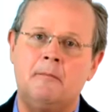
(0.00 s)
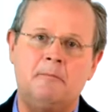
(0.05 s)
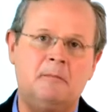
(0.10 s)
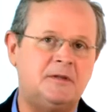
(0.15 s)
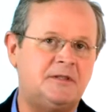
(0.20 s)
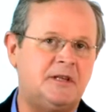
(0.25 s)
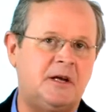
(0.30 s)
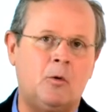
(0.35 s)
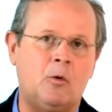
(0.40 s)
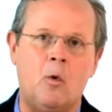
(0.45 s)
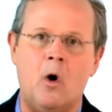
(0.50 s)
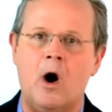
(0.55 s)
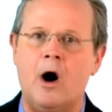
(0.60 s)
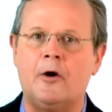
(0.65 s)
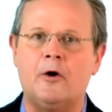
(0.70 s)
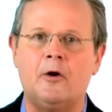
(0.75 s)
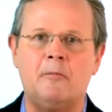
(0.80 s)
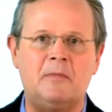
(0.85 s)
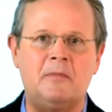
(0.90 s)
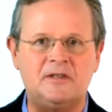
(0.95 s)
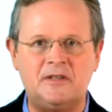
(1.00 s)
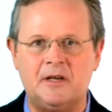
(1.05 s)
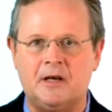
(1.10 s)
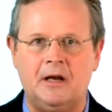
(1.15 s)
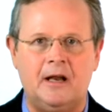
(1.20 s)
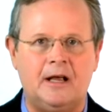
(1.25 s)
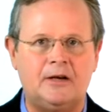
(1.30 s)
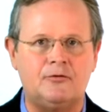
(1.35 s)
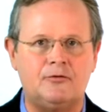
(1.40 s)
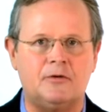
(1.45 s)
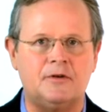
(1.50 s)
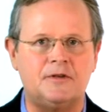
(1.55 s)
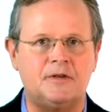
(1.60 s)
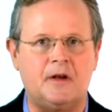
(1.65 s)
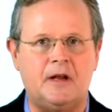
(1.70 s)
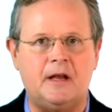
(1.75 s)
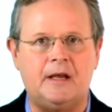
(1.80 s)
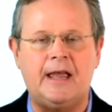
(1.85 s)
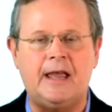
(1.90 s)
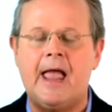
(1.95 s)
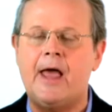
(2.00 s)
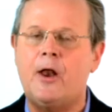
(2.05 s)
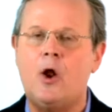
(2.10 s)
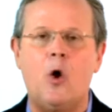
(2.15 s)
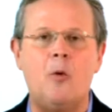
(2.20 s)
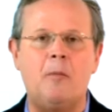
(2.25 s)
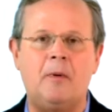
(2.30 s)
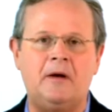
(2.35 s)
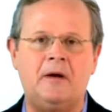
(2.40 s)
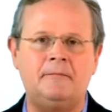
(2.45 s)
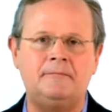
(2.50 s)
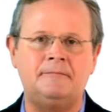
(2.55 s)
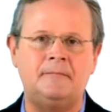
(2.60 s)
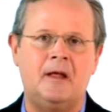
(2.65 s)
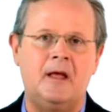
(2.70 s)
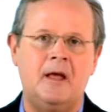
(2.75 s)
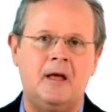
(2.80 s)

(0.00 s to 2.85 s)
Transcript: missing water, missing electricity, can't open.